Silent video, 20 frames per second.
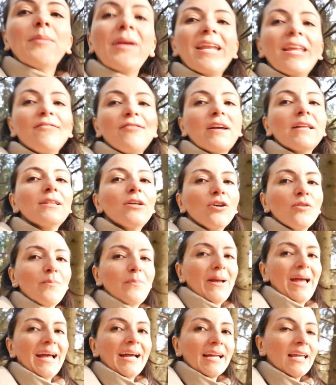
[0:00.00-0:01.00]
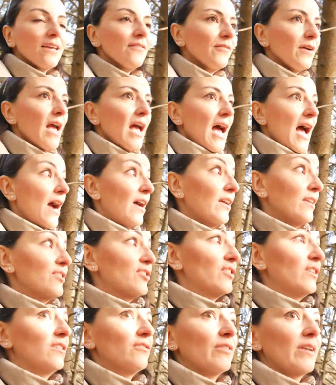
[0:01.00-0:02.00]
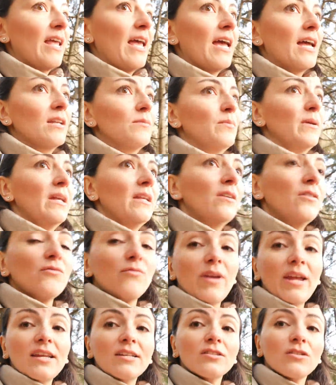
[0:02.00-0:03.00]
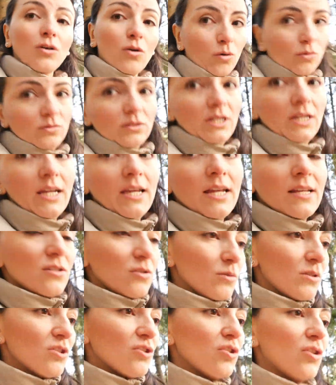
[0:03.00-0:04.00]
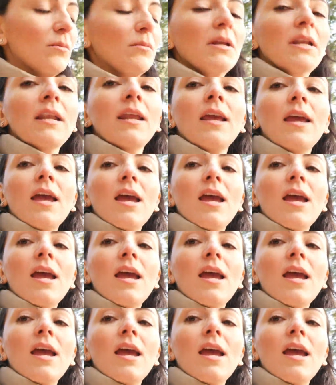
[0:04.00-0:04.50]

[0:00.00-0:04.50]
I mean, if I look back, if our children had been raised only in Swiss German,